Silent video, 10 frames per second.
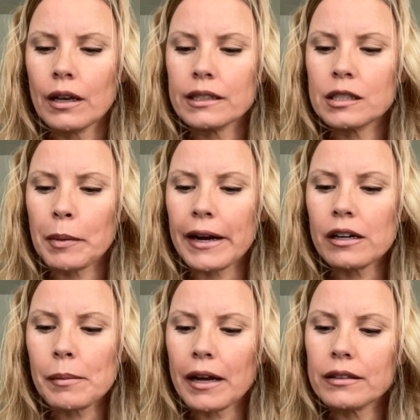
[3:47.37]

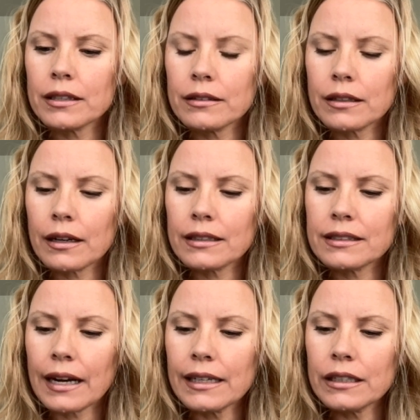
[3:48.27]
inspired about. It says an
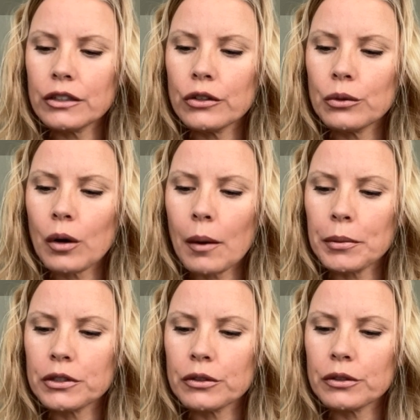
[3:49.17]
exciting new
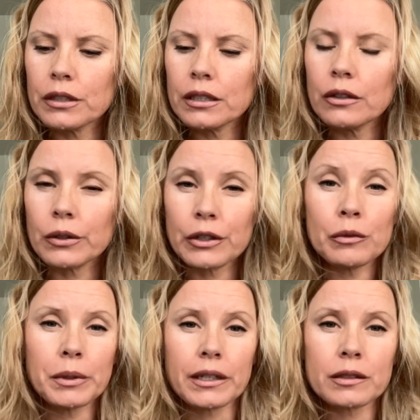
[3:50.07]
opportunity, or
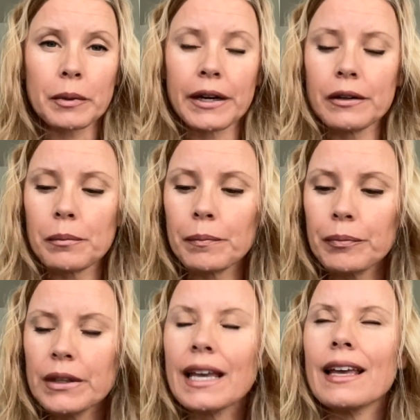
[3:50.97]
could be expired.
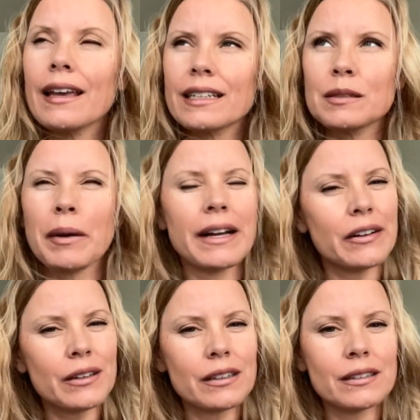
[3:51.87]

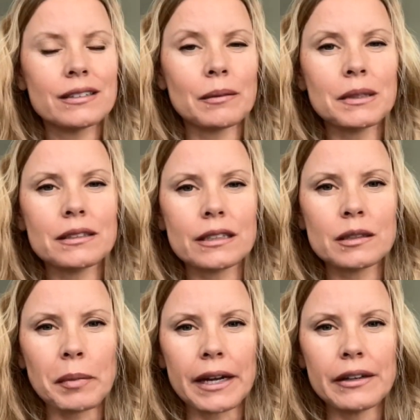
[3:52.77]
Expired? Something's
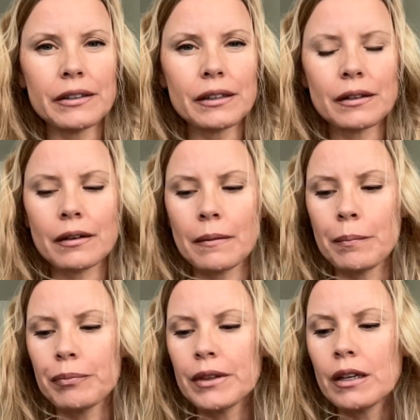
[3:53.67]
expired.
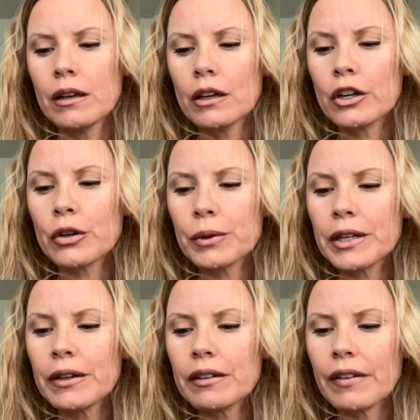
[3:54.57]

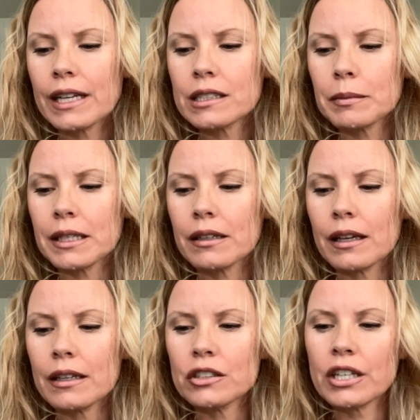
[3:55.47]
Career advancement,
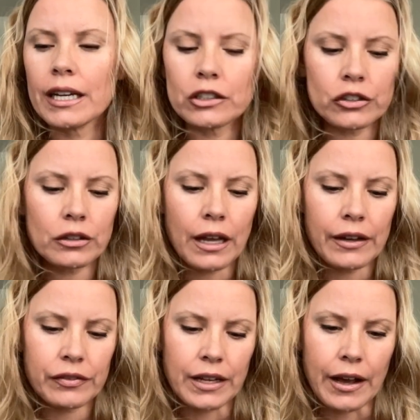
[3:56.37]
change your
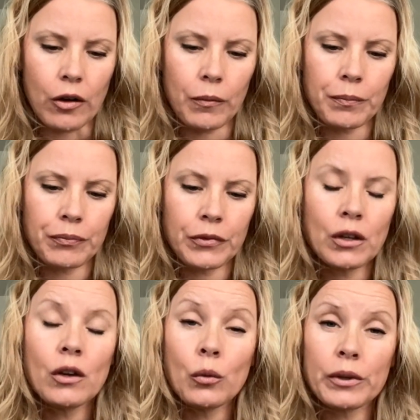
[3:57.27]
life now
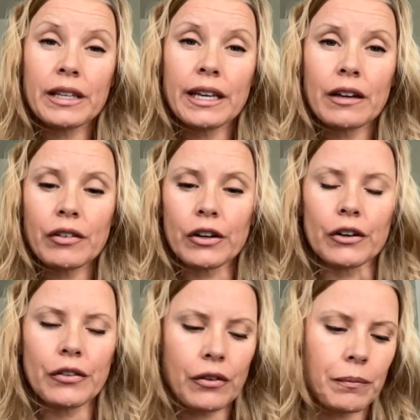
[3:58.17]
with King of
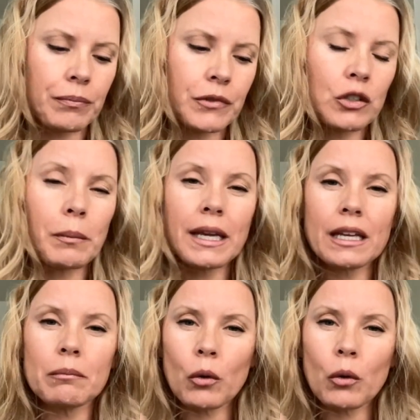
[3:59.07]
Earth. So, making